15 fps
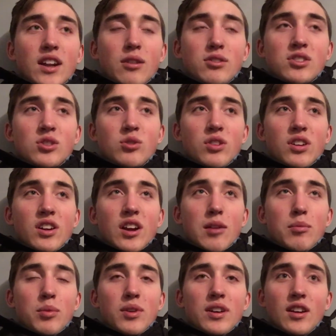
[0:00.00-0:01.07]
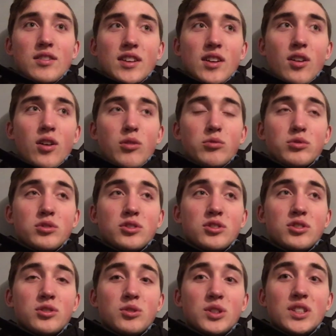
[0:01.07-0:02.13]
And I was chewing it up, and I was like, oh
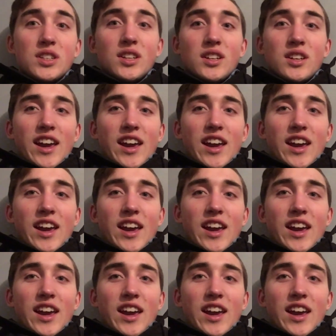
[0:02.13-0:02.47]
shoot,